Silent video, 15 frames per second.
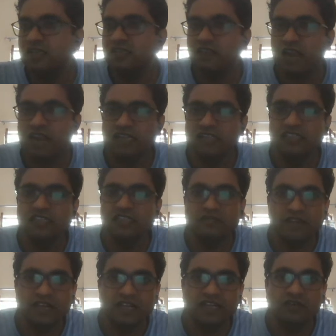sites is
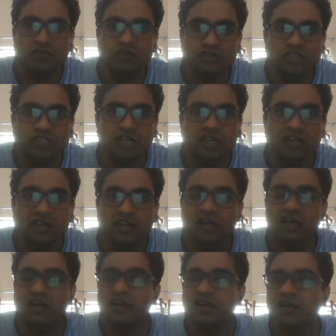very crucial
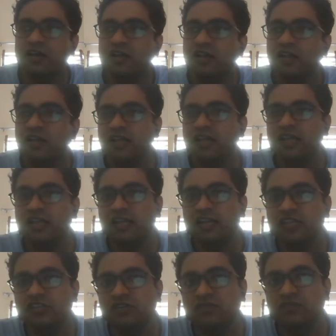in
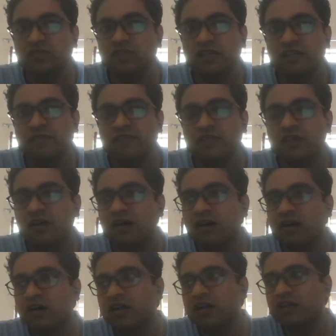case of the
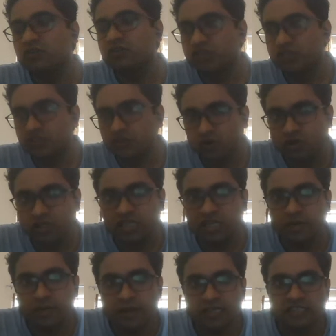to install the
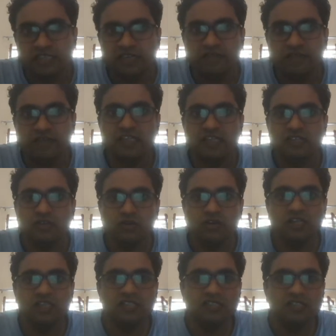turbines at various
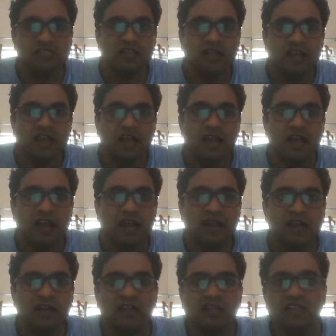locations.
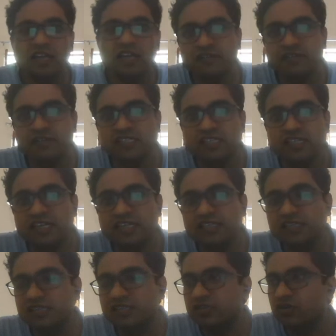And the
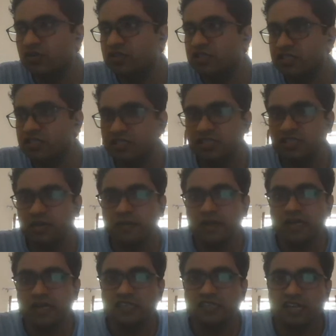investigations on the system
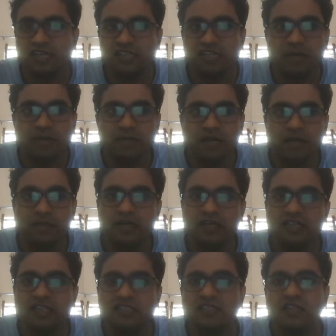and site
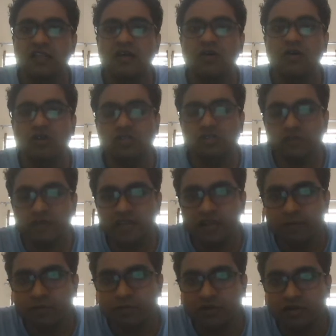parameter is also very
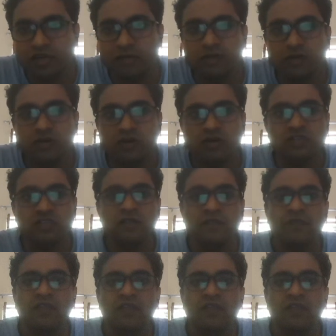important, because